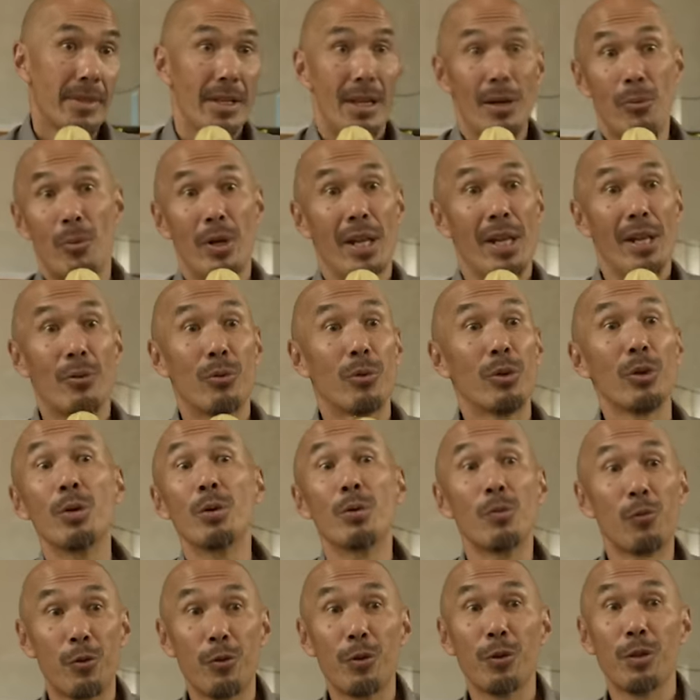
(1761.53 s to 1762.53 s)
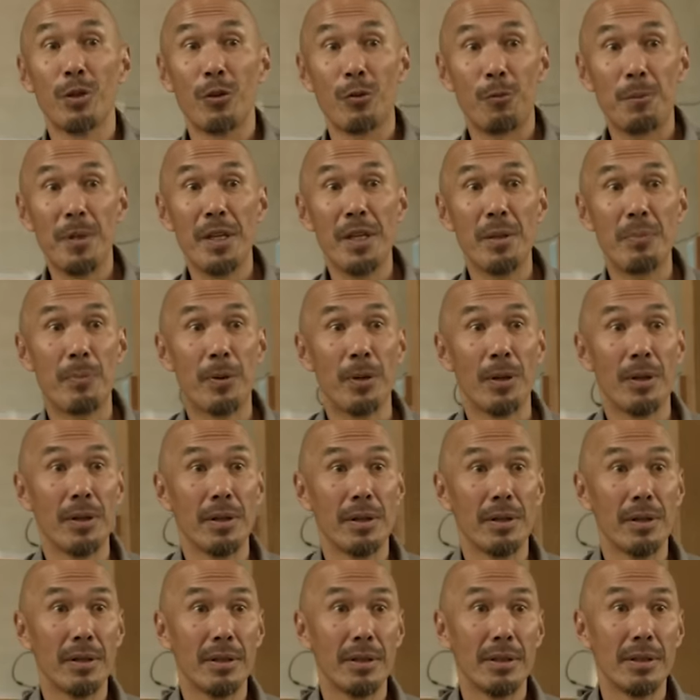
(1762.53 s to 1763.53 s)
And we had a room full of people,
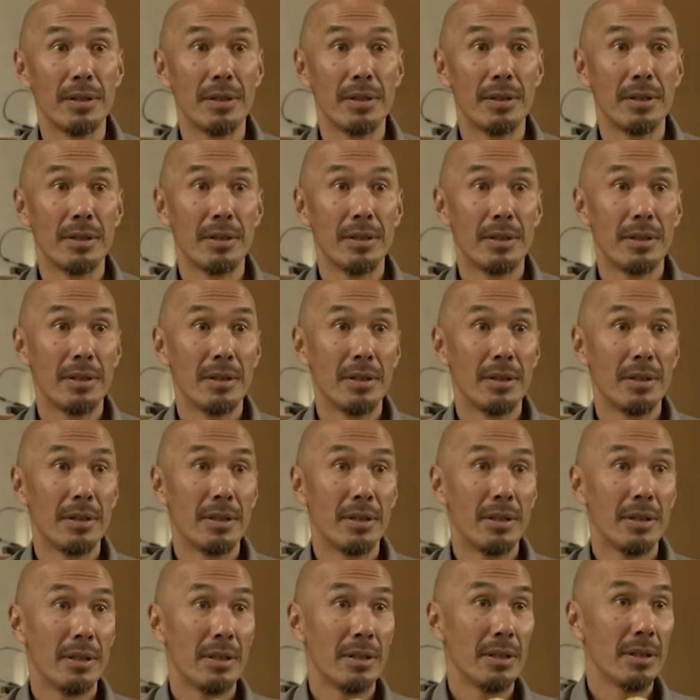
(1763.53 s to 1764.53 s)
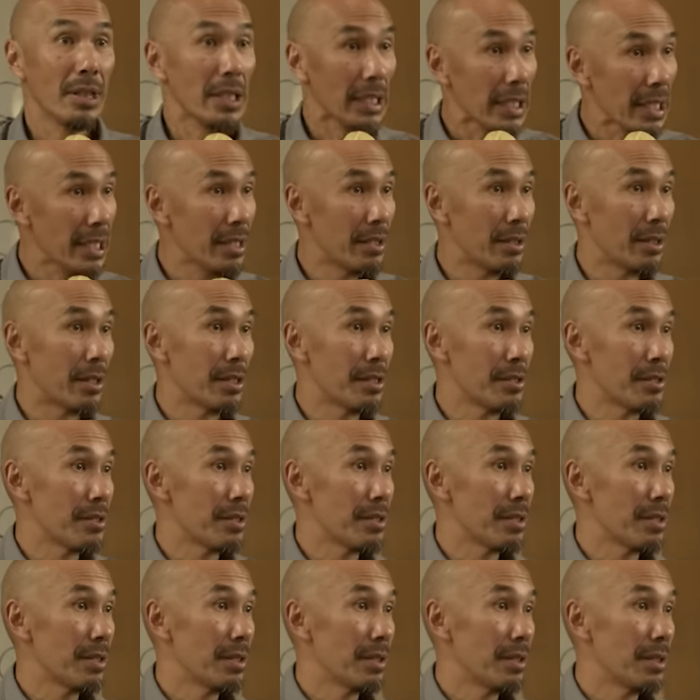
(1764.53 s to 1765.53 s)

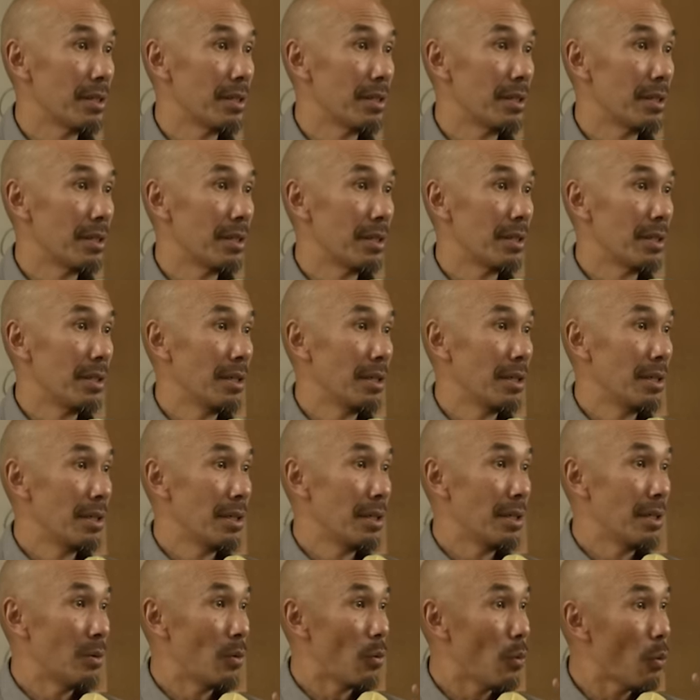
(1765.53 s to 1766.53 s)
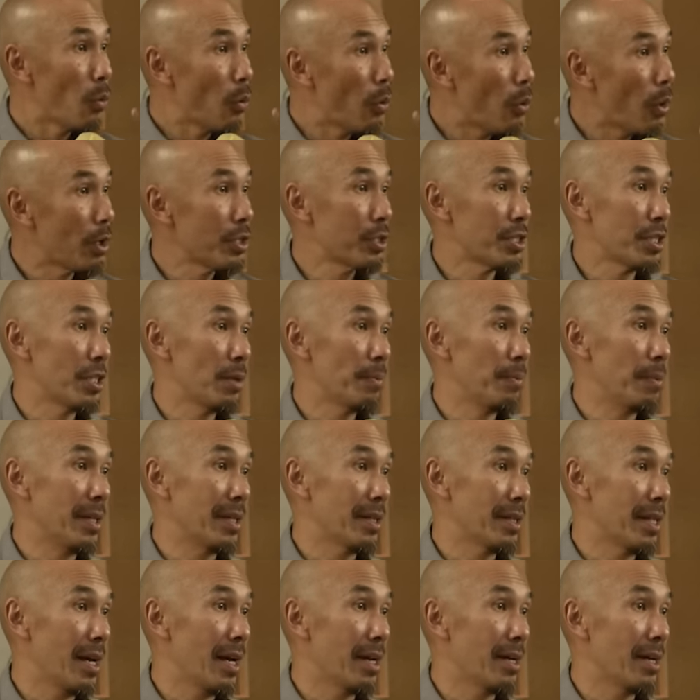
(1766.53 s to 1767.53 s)
leaders,
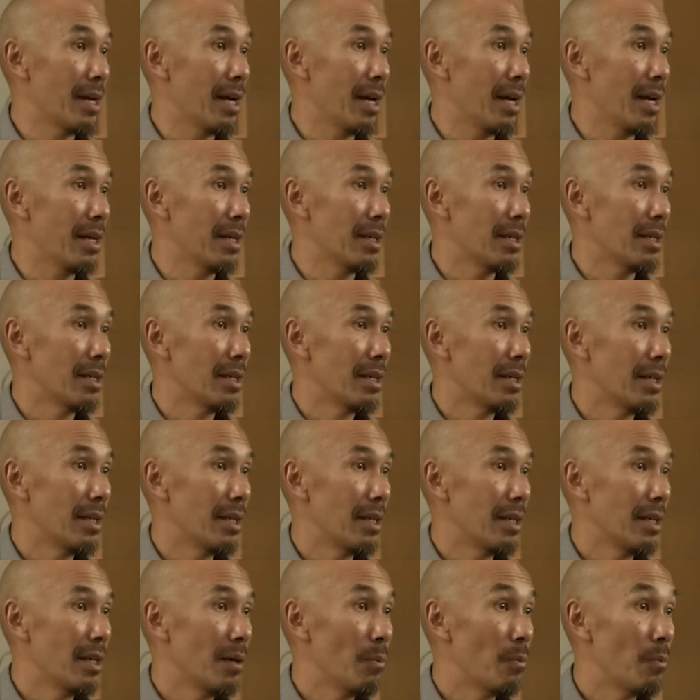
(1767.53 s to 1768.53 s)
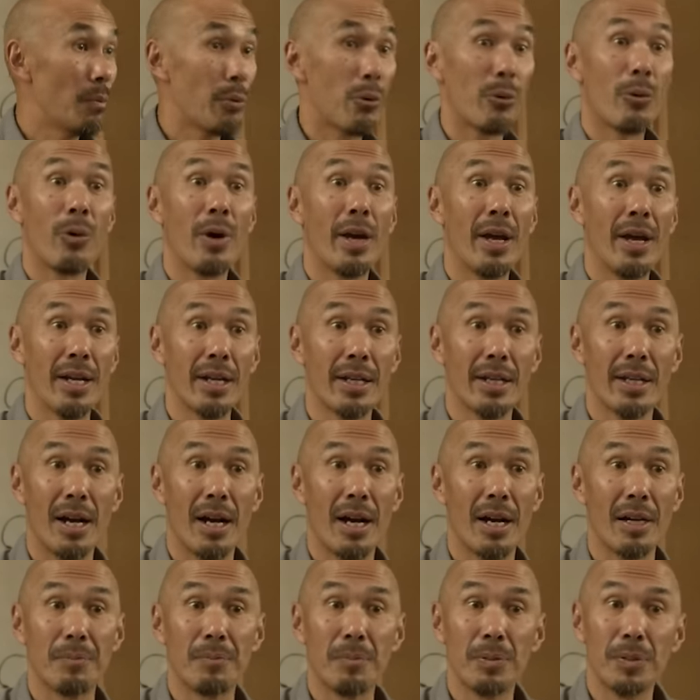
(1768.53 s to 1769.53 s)
worshiping that night praying,
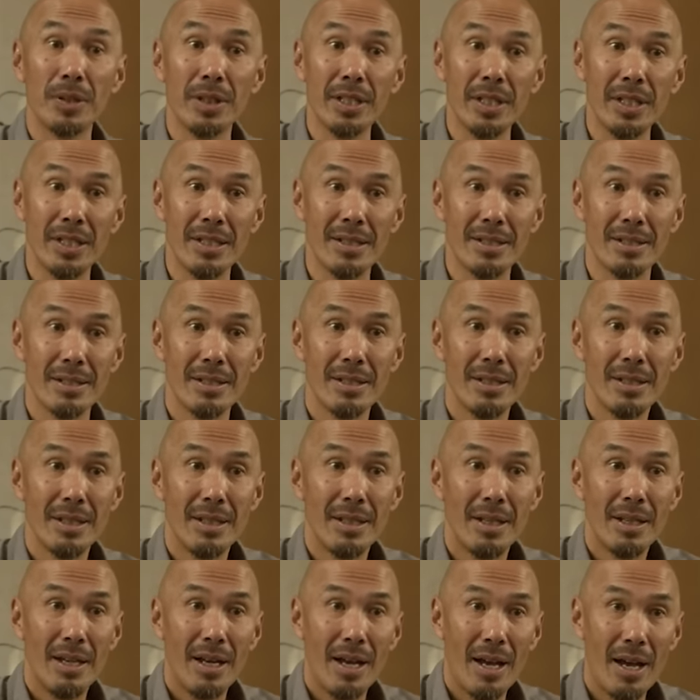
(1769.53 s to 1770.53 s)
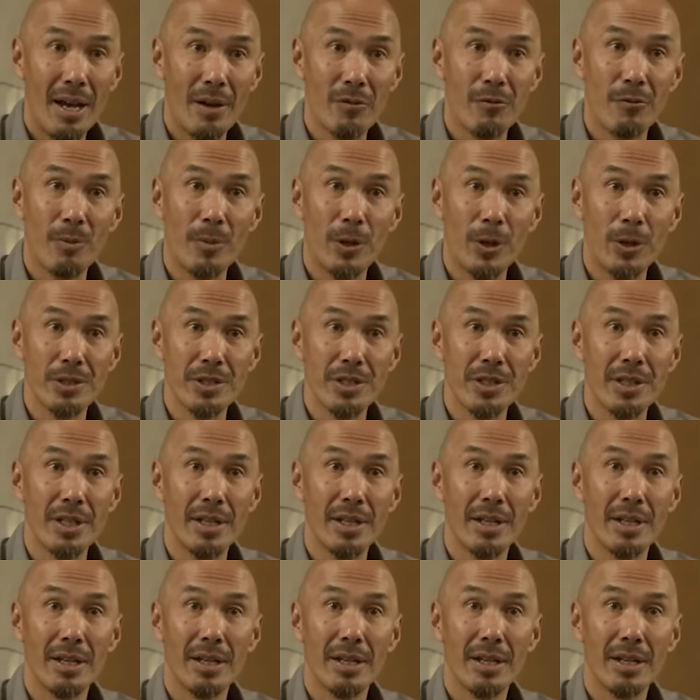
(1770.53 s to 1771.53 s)
God, please have mercy.